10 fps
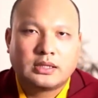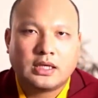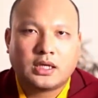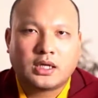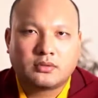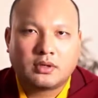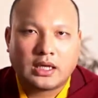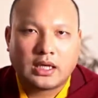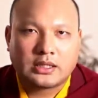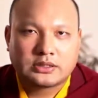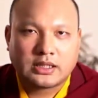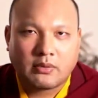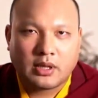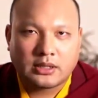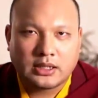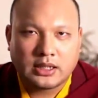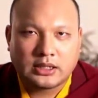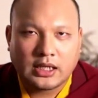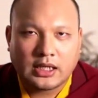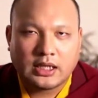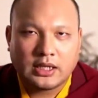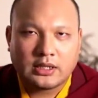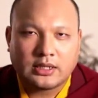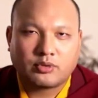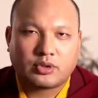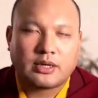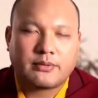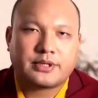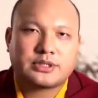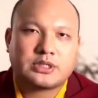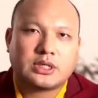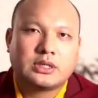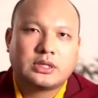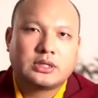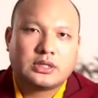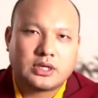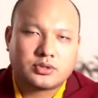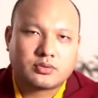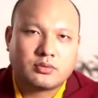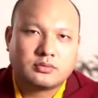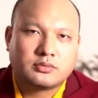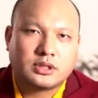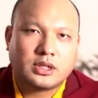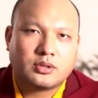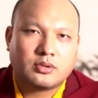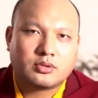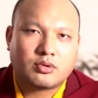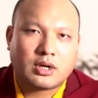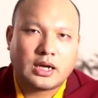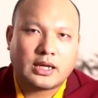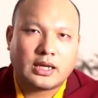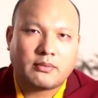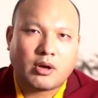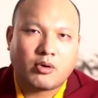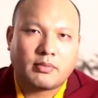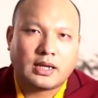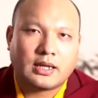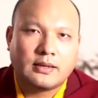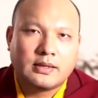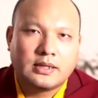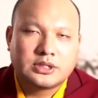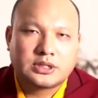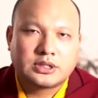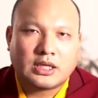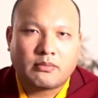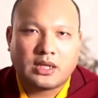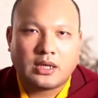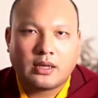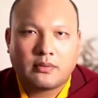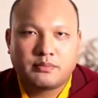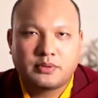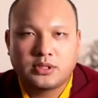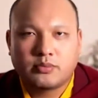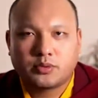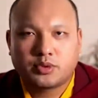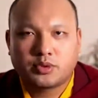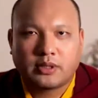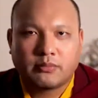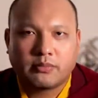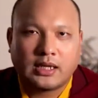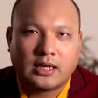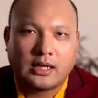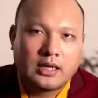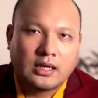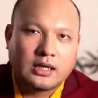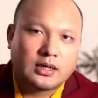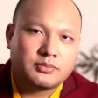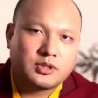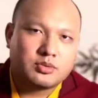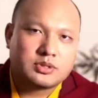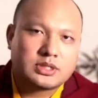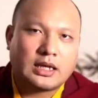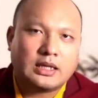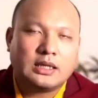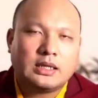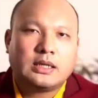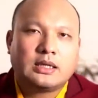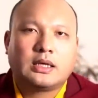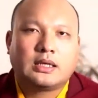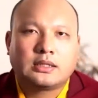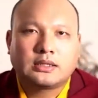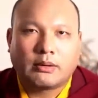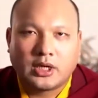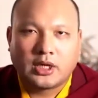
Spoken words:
and there was a time when I had trouble developing practicing, and it's in him. And at that time, I had, through these instructions, I had developed experience and realization.